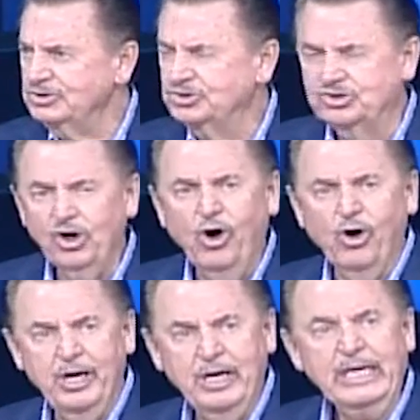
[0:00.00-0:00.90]

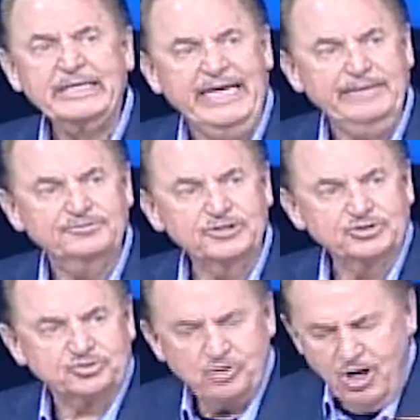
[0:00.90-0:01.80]
Joy keeps us
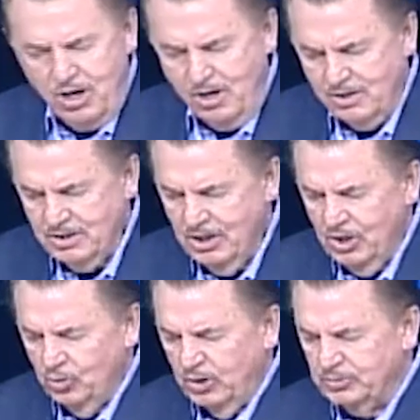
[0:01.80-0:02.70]
strong
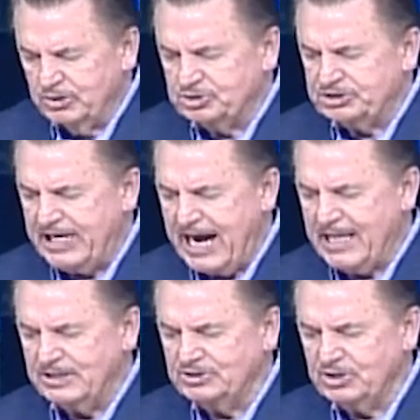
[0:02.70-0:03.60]
when we're
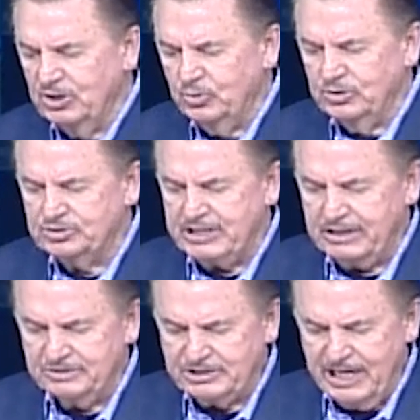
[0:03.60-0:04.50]
challenged with
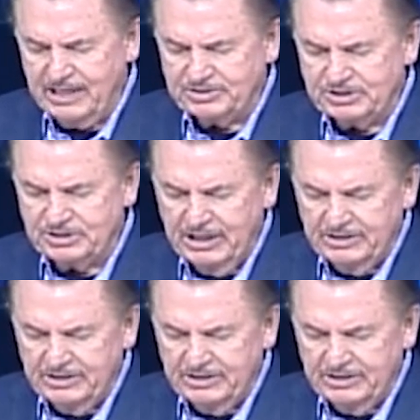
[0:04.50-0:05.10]
cha challenges,